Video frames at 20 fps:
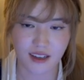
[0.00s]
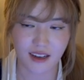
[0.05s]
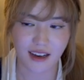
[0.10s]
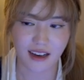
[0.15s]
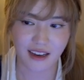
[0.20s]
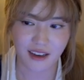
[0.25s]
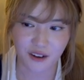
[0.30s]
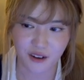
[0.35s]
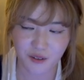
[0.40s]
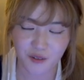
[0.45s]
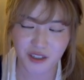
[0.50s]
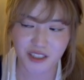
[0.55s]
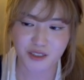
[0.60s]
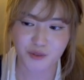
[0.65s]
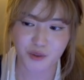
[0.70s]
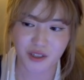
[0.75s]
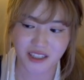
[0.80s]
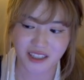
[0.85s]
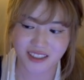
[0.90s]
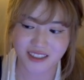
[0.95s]
I always
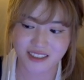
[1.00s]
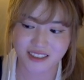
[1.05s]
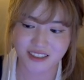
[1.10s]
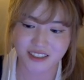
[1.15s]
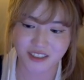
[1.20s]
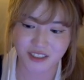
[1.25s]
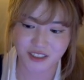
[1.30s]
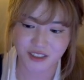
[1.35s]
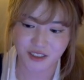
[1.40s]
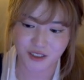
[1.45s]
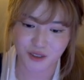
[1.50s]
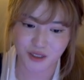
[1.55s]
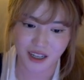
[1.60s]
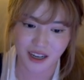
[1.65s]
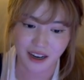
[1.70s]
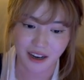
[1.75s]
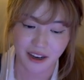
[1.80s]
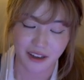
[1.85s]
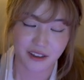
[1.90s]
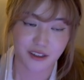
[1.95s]
wanted to
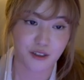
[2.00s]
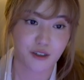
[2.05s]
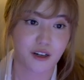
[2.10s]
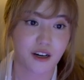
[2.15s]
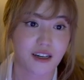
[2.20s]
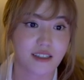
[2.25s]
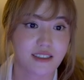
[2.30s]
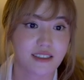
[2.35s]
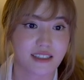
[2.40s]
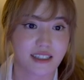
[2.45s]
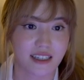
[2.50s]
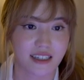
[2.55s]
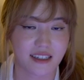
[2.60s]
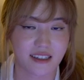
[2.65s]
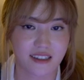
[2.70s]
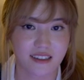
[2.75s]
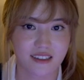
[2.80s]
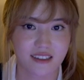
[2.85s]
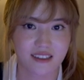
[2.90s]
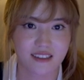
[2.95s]
hire a
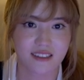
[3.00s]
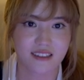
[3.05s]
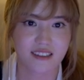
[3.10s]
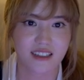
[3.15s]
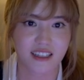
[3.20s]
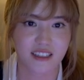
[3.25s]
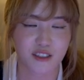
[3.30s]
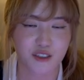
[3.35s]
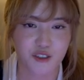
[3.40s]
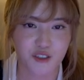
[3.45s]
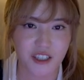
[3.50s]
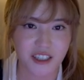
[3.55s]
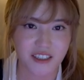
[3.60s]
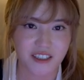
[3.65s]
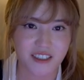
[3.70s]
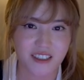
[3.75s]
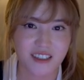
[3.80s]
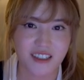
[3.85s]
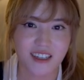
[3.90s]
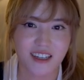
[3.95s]
singing
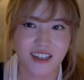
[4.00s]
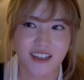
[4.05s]
instructor